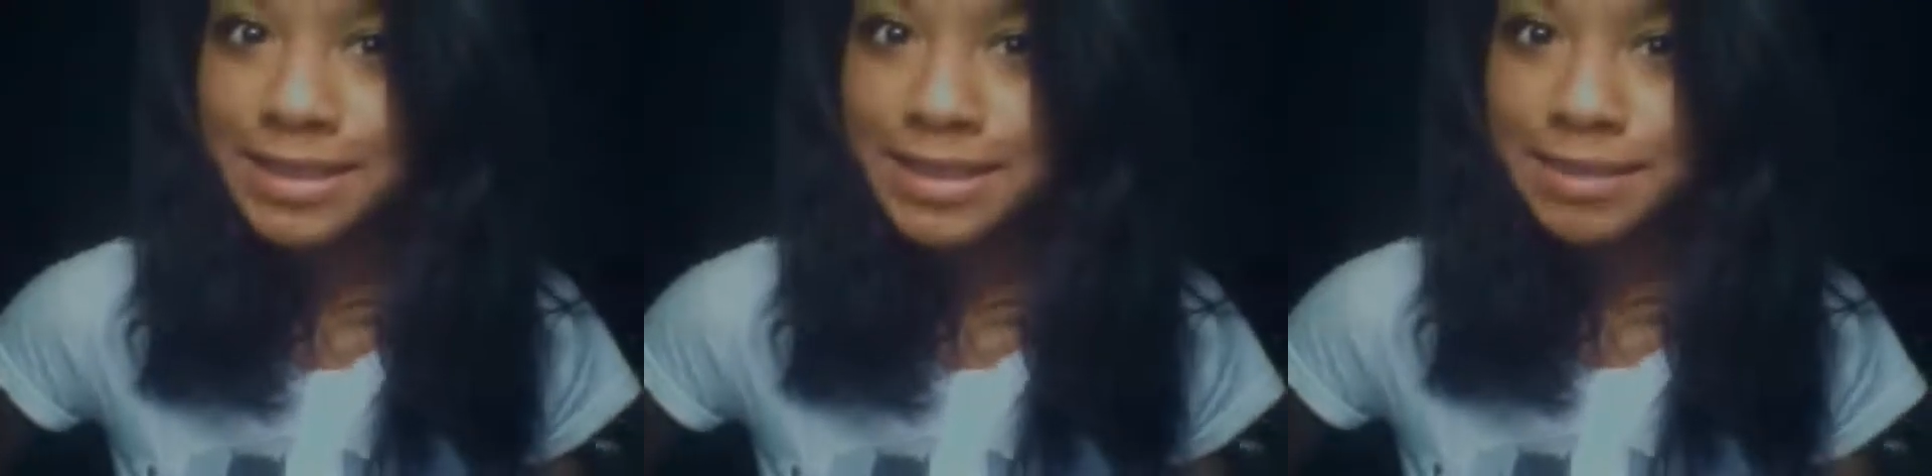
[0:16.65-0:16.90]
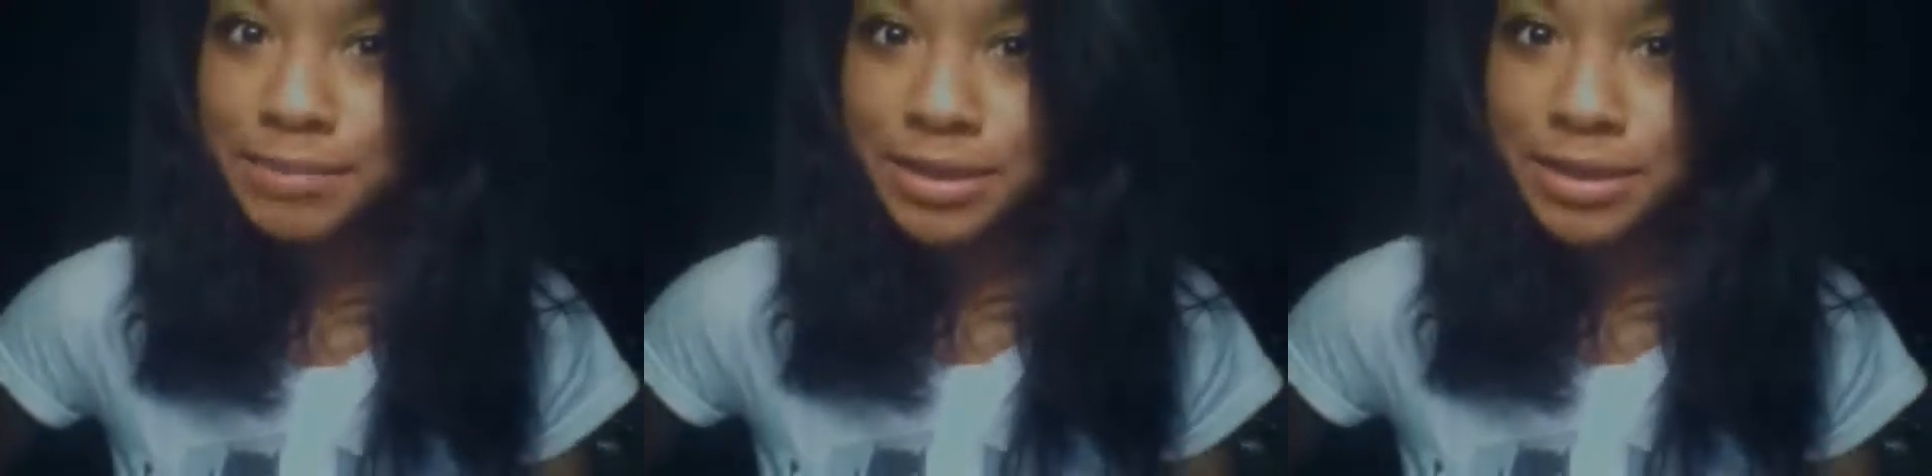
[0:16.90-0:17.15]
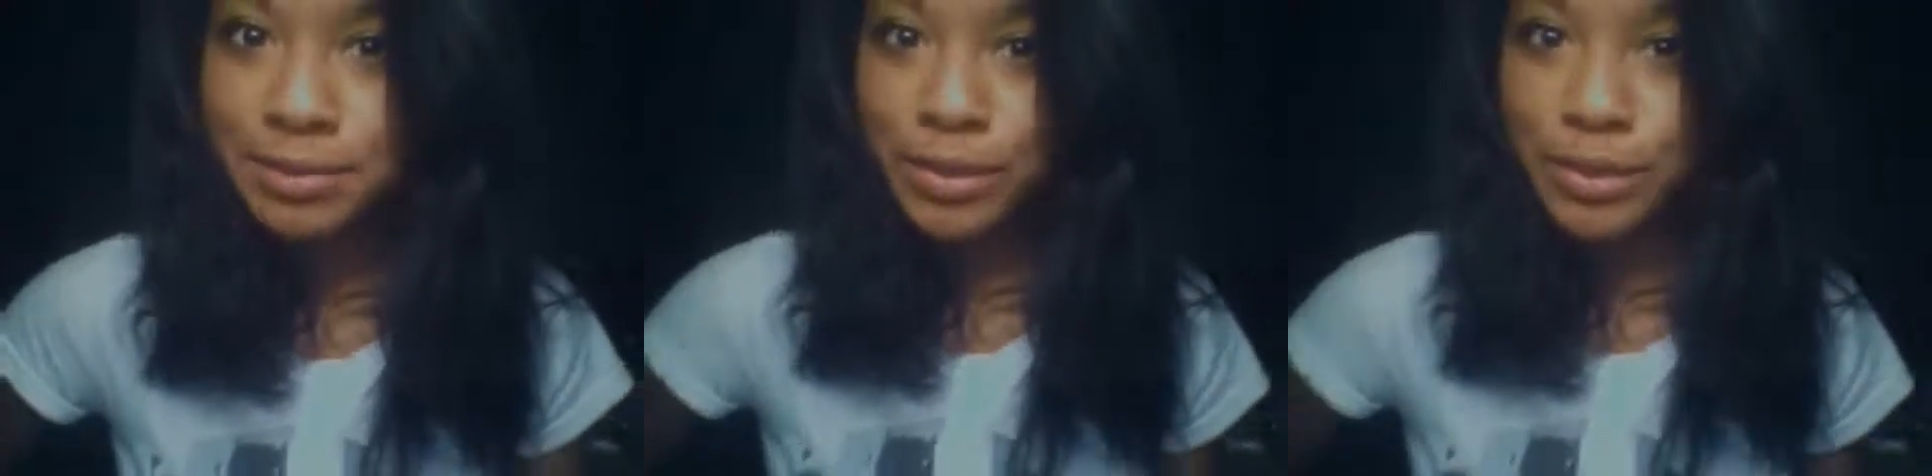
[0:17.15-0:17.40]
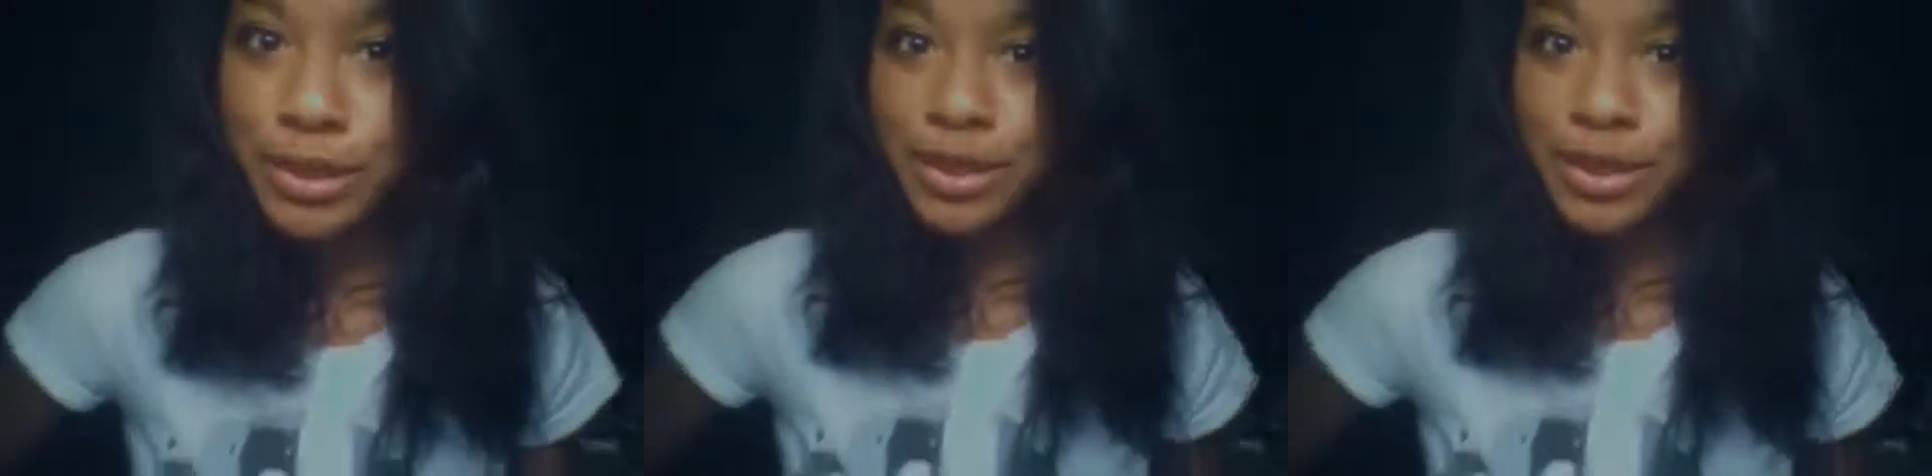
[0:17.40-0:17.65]
put the point
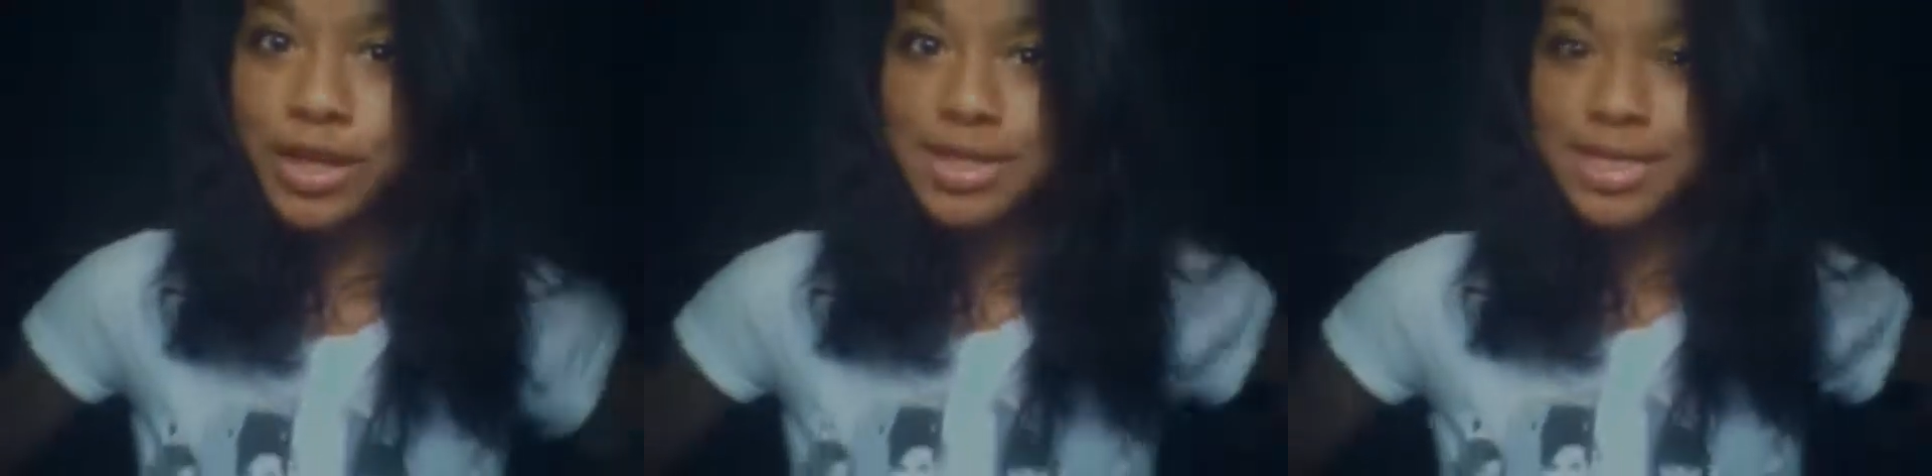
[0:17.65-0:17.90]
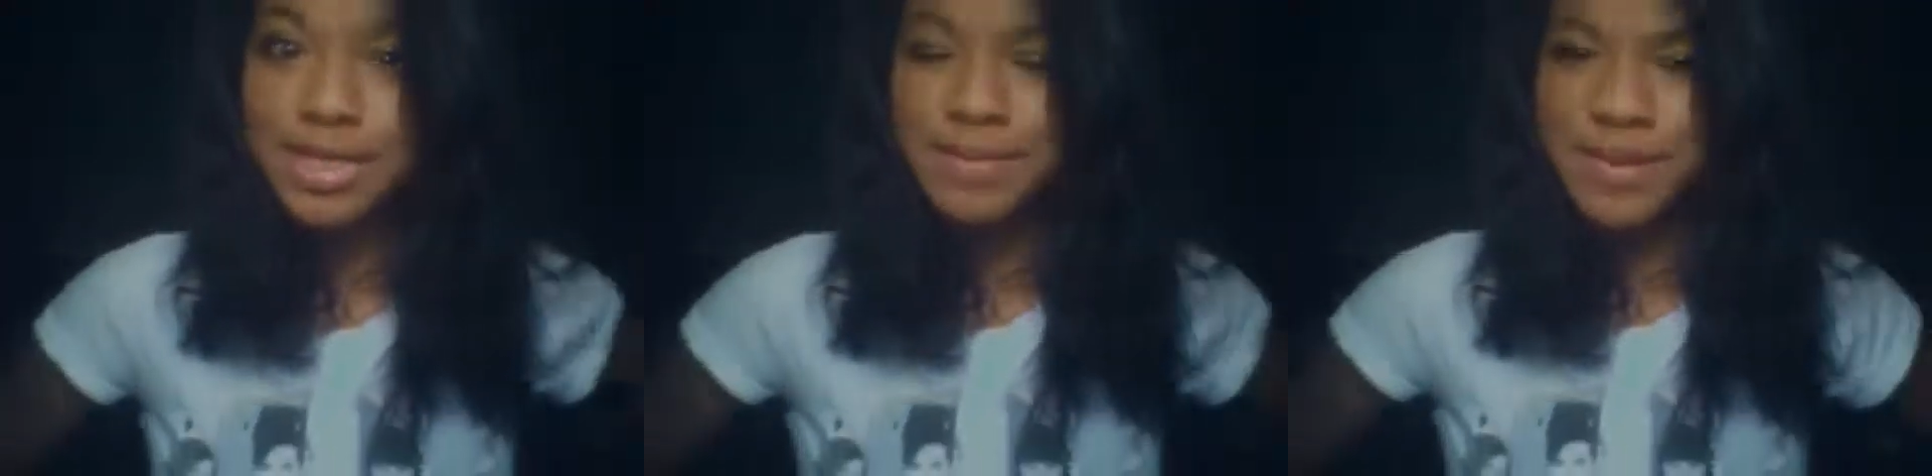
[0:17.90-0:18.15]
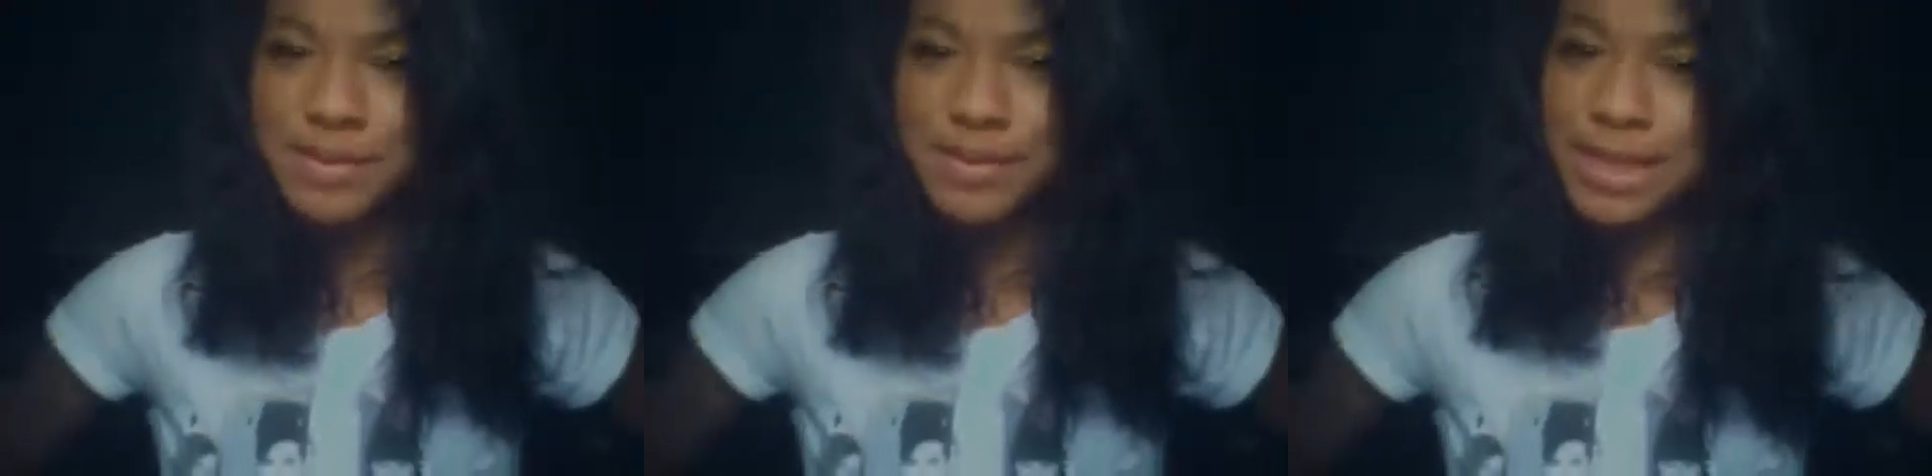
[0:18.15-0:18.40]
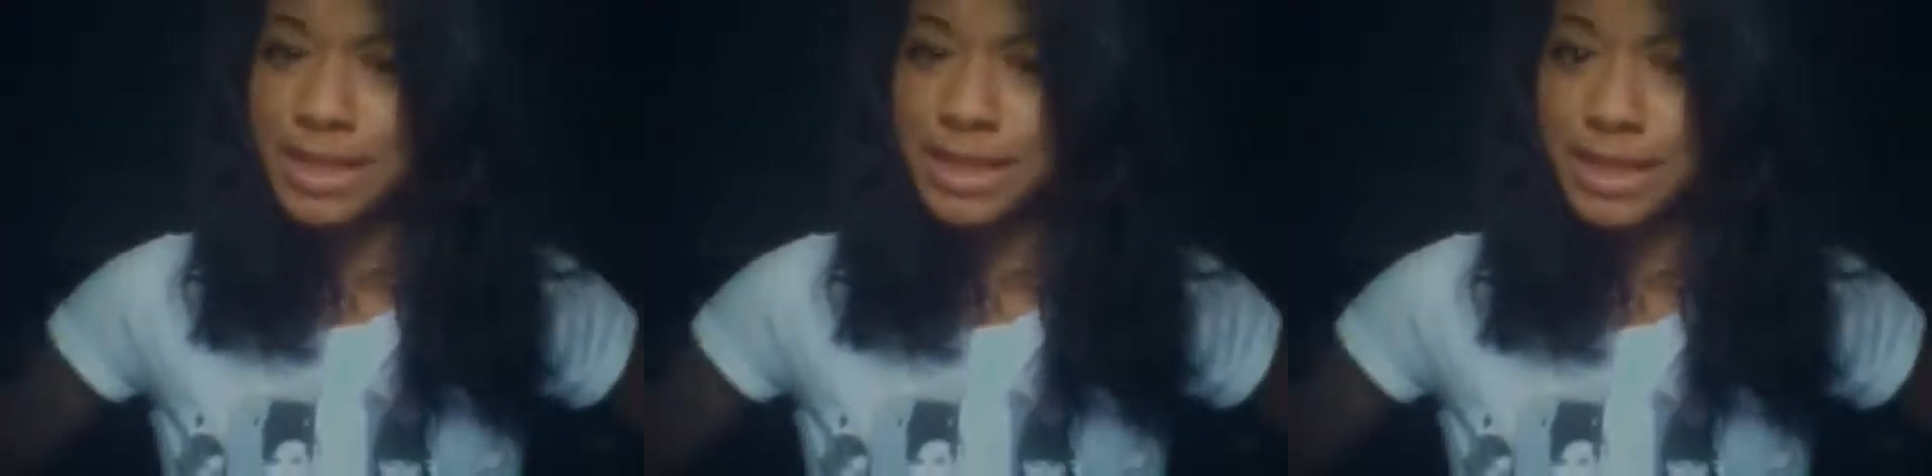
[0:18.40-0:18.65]
across. I'm not really
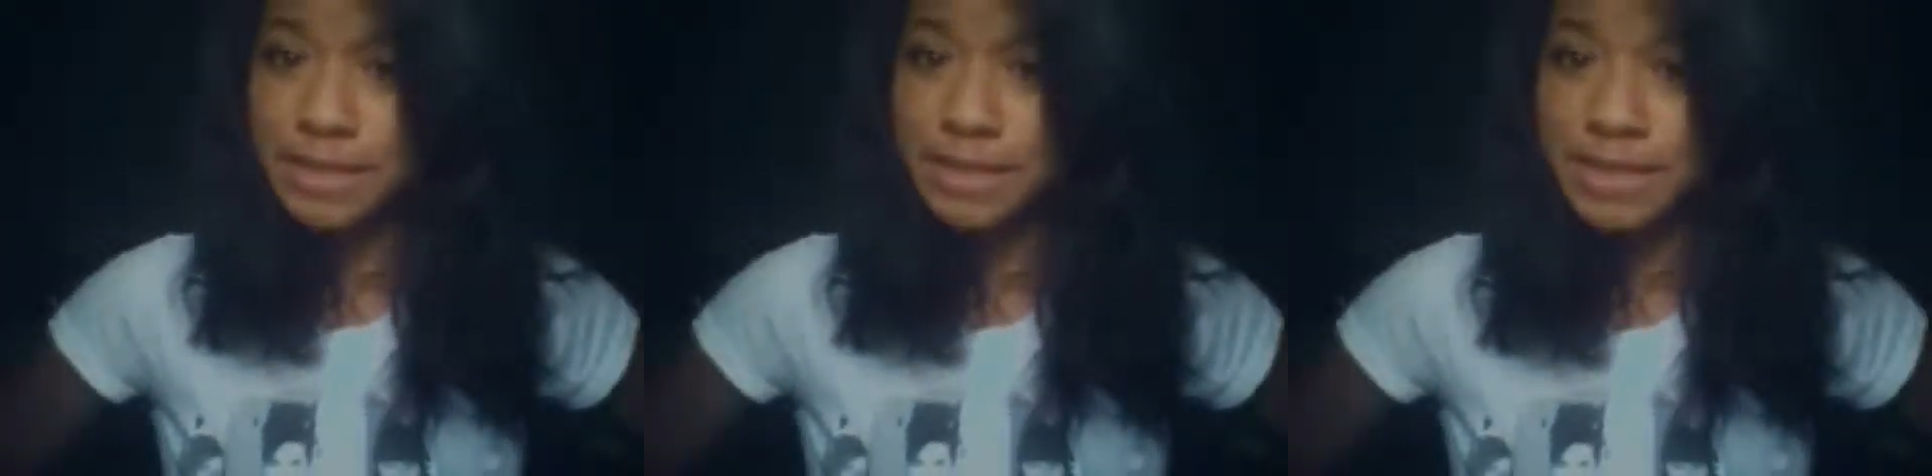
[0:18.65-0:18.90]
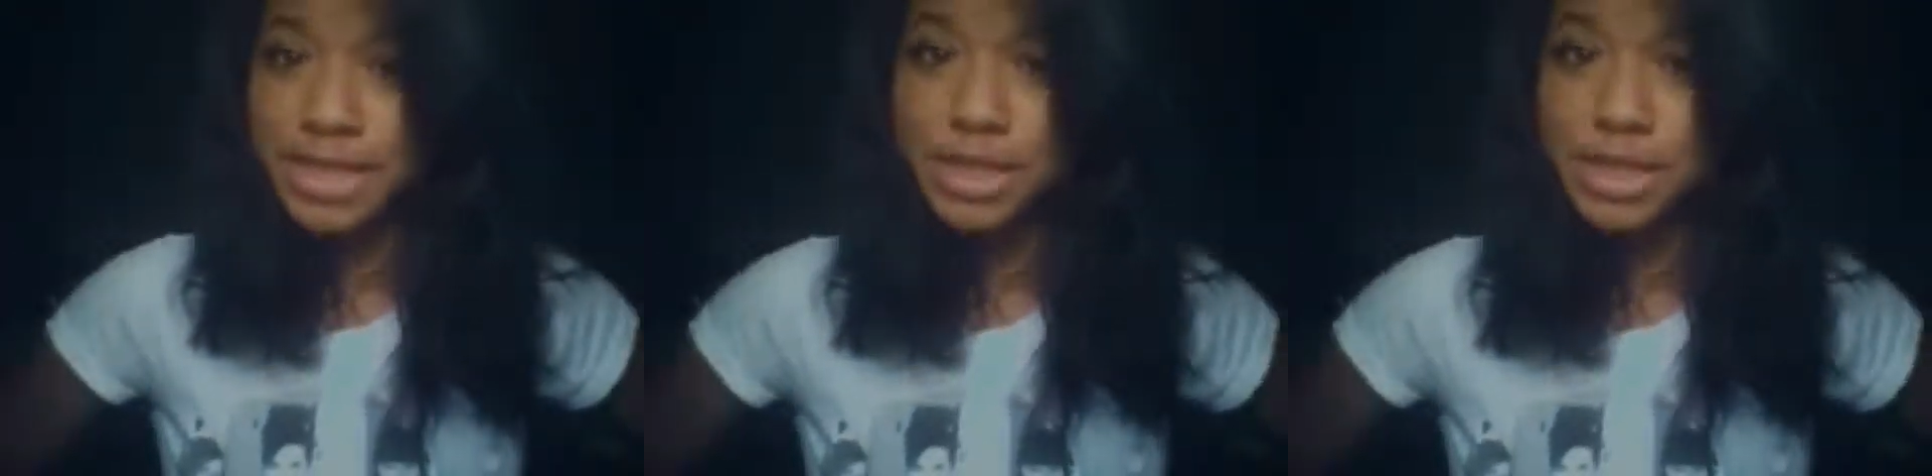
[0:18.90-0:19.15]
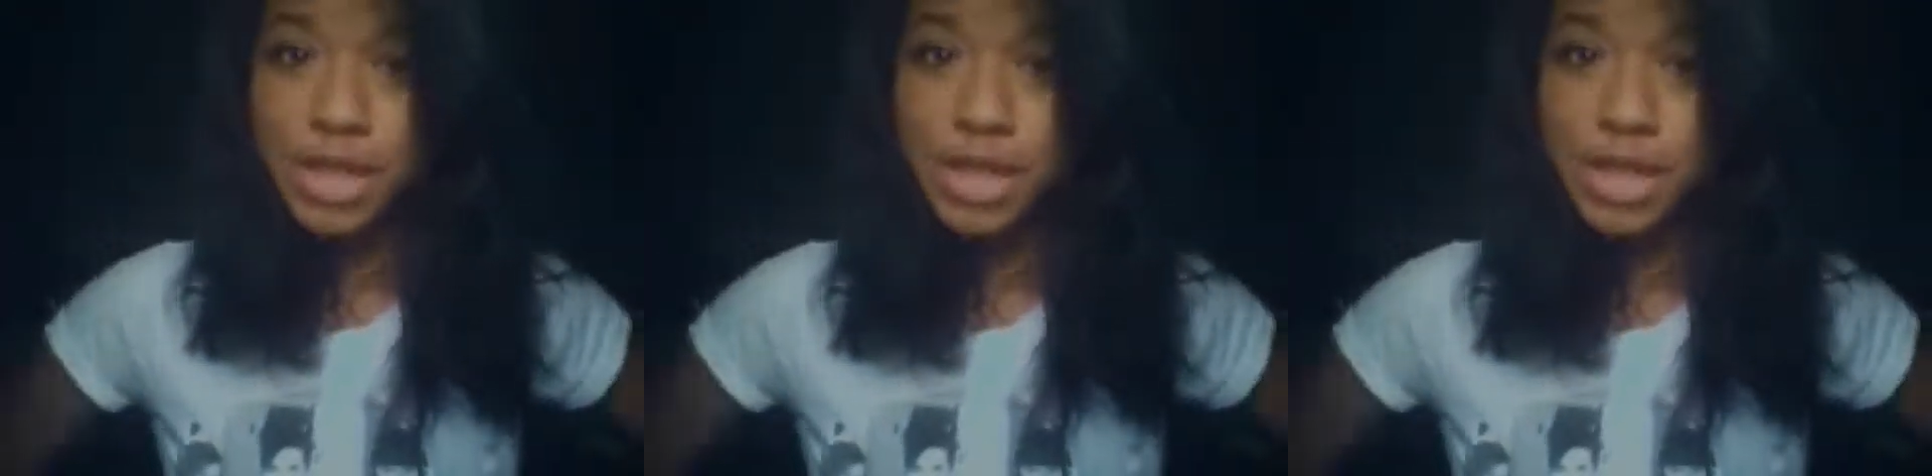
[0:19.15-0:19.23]
that great of a dancer.